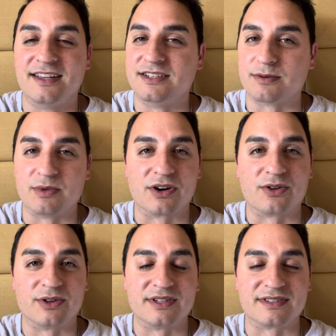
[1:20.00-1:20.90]
is a
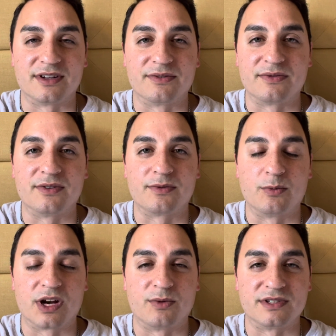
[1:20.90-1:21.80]
miracle in itself from
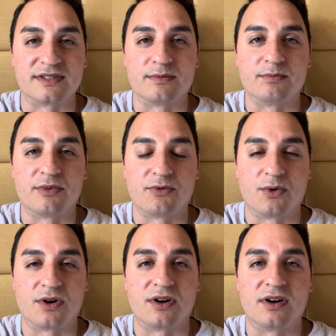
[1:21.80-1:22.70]
what I was
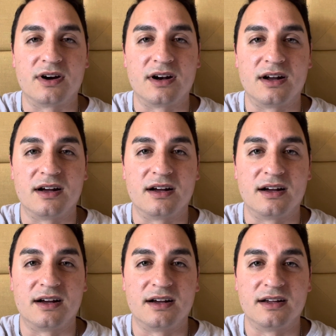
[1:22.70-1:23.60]
before
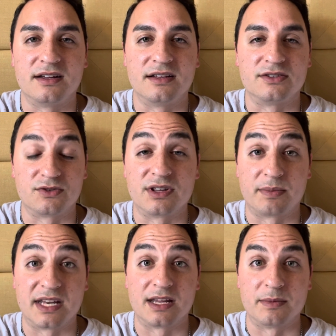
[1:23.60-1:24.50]
during the
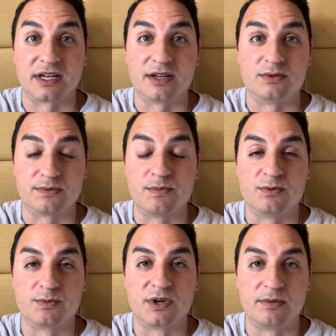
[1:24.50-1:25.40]
pandemic. It was it
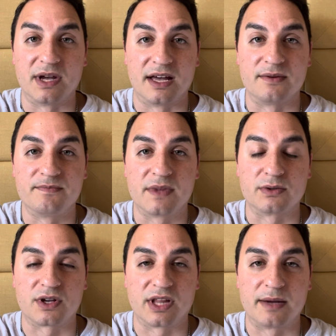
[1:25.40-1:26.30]
was pretty bad. I was
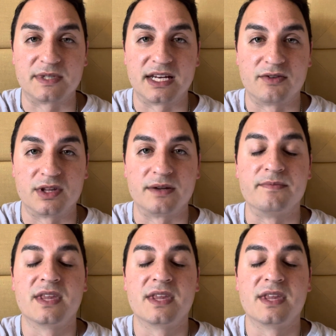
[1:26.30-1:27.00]
collapsing and everything.